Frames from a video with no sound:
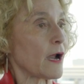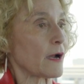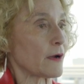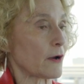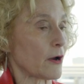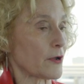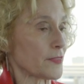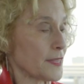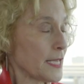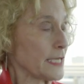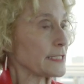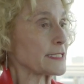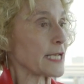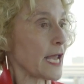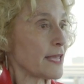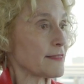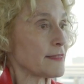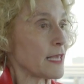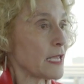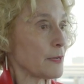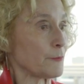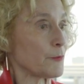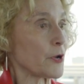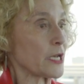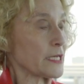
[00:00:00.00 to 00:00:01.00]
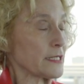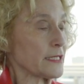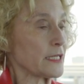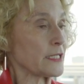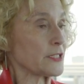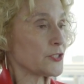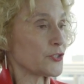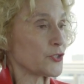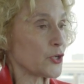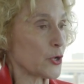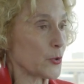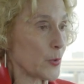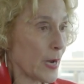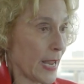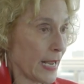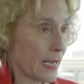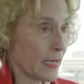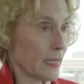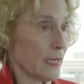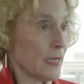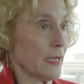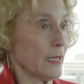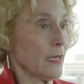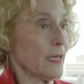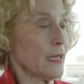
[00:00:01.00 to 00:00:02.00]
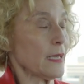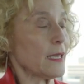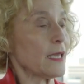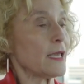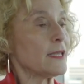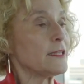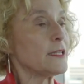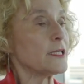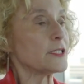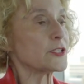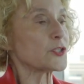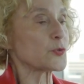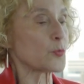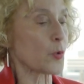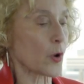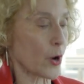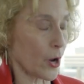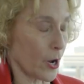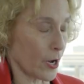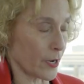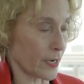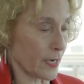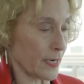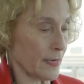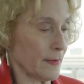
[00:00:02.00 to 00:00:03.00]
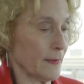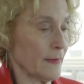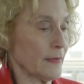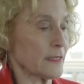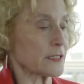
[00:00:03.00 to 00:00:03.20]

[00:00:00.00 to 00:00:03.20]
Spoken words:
are things I think Britain is doing in this work.